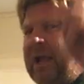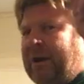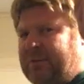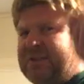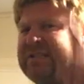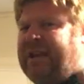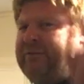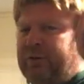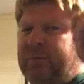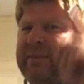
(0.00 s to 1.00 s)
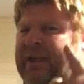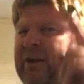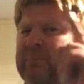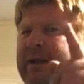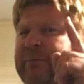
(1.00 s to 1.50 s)
I was never
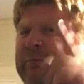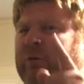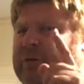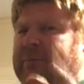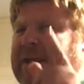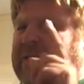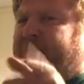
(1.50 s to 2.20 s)
without my Florida Man